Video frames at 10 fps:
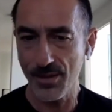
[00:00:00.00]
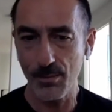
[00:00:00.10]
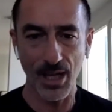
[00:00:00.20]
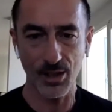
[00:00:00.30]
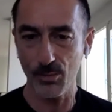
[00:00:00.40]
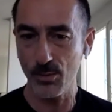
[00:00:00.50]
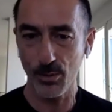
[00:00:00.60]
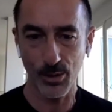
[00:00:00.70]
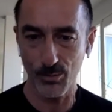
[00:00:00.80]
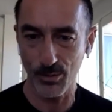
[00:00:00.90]
the maximum
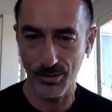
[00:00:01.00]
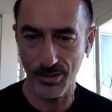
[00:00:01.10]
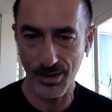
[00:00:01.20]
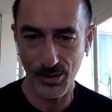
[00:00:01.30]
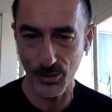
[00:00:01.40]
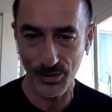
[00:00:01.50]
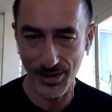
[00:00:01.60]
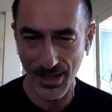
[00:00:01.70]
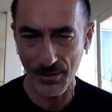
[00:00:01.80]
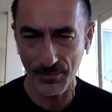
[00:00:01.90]
possible
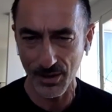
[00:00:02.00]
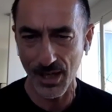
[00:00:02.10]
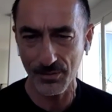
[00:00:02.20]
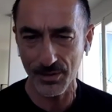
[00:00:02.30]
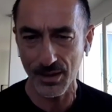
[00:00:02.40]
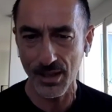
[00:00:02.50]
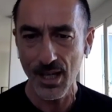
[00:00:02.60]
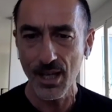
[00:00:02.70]
resources after after